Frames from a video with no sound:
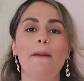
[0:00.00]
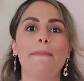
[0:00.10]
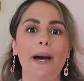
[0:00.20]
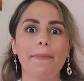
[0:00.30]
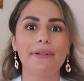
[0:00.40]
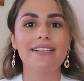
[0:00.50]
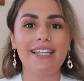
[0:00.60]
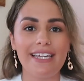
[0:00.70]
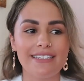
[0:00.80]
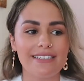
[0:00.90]
But
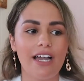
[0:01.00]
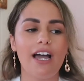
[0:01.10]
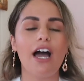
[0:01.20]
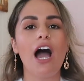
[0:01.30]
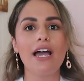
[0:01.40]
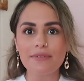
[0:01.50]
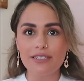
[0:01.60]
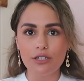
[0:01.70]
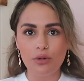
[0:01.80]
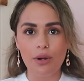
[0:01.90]
please, I am
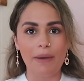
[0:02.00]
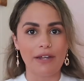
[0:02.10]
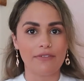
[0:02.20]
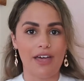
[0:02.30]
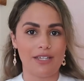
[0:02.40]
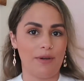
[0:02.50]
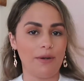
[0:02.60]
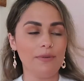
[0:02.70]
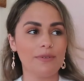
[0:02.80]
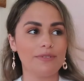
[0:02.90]
still bad for that as
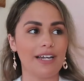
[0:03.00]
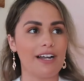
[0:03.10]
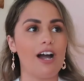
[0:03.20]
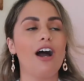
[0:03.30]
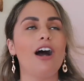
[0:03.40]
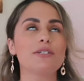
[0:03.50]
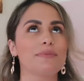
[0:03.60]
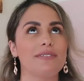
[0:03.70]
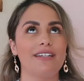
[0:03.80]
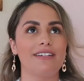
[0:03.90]
well. Like
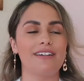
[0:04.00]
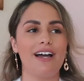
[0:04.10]
100%.